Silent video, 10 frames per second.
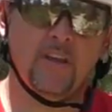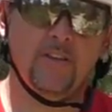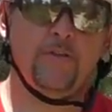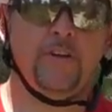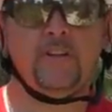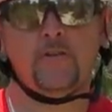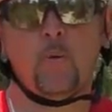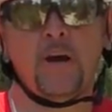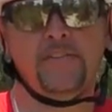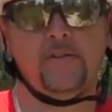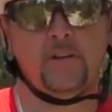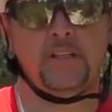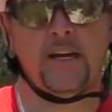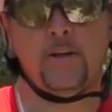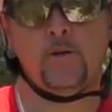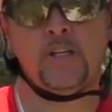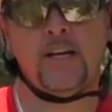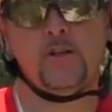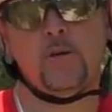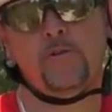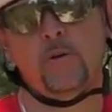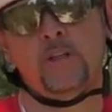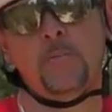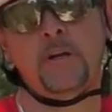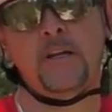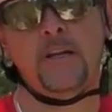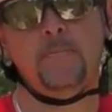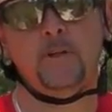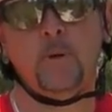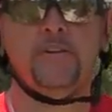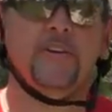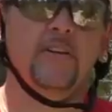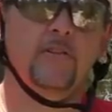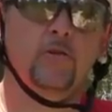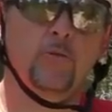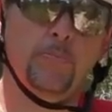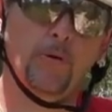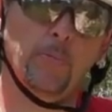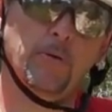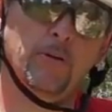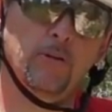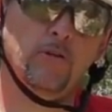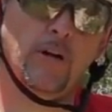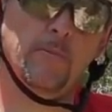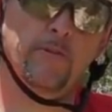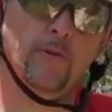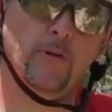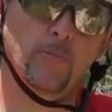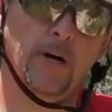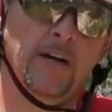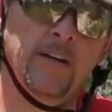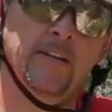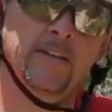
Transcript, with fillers: The fit of the waist is on the tighter side, so if you're typically between sizes, you probably want to try before you buy.